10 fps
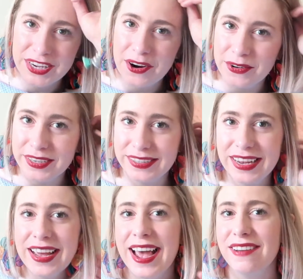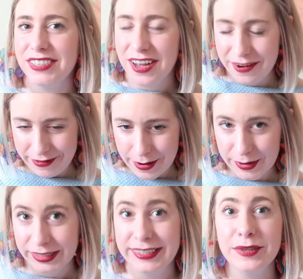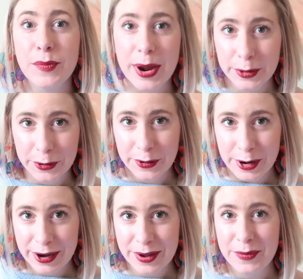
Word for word: They always have a ton of them, at least in my local area,